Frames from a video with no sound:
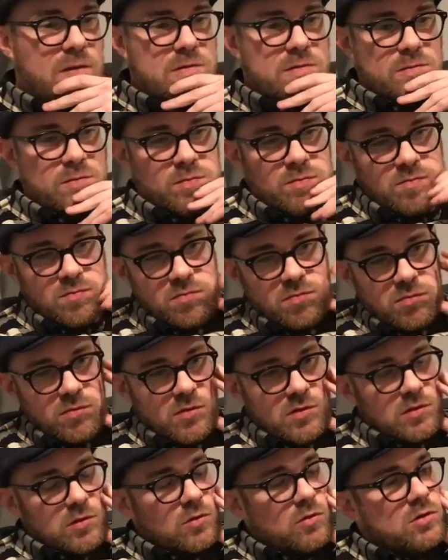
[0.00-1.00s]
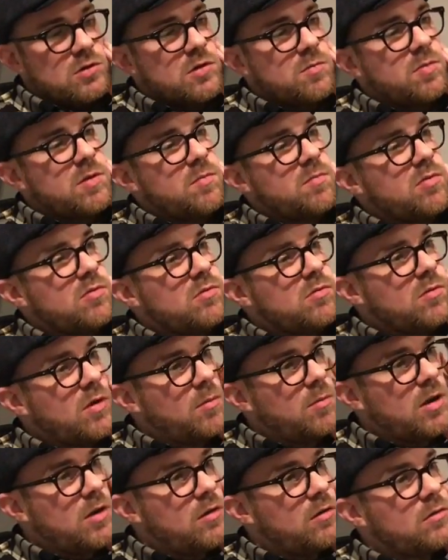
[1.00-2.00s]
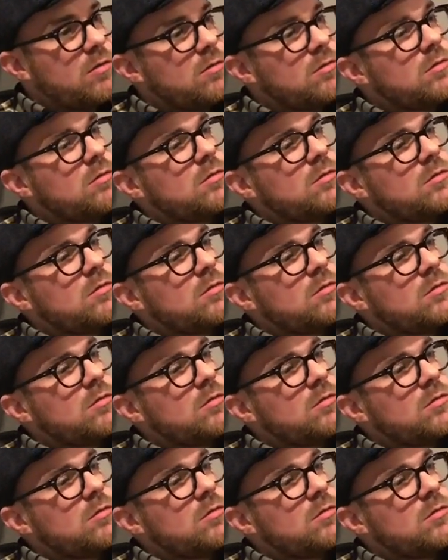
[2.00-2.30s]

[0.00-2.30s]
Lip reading: Oh, there's loads of people. I mean,